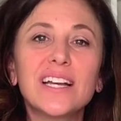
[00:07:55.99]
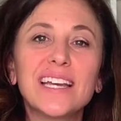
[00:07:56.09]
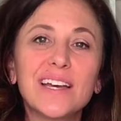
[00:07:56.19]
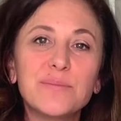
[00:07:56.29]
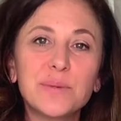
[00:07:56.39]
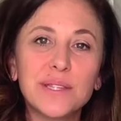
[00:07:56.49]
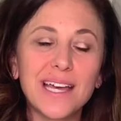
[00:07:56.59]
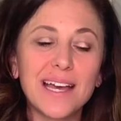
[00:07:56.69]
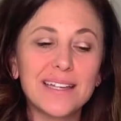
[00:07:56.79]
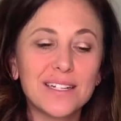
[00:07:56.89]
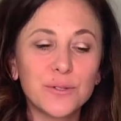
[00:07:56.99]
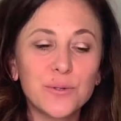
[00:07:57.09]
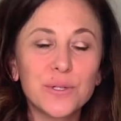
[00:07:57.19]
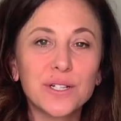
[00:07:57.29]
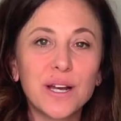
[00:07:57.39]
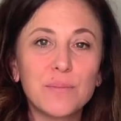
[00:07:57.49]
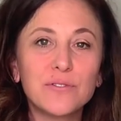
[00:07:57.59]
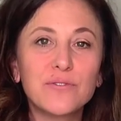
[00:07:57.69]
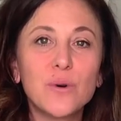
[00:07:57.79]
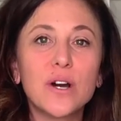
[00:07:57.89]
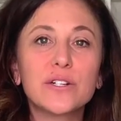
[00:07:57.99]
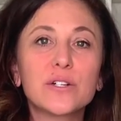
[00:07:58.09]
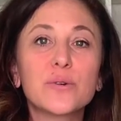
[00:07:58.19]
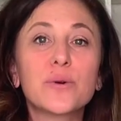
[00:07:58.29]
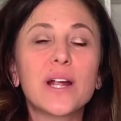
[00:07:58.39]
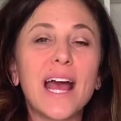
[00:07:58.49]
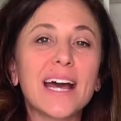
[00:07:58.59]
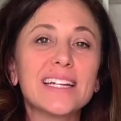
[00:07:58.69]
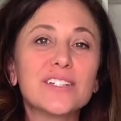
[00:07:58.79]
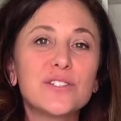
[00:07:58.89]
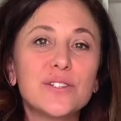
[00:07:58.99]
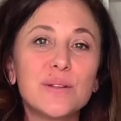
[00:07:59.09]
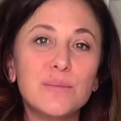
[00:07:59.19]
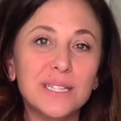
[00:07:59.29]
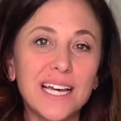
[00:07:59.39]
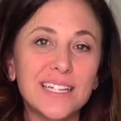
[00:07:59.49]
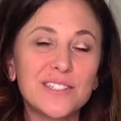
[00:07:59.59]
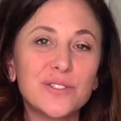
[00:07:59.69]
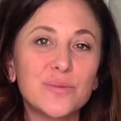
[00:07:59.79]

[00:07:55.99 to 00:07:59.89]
again, put that in a 1/4 cup of water or add it to the blend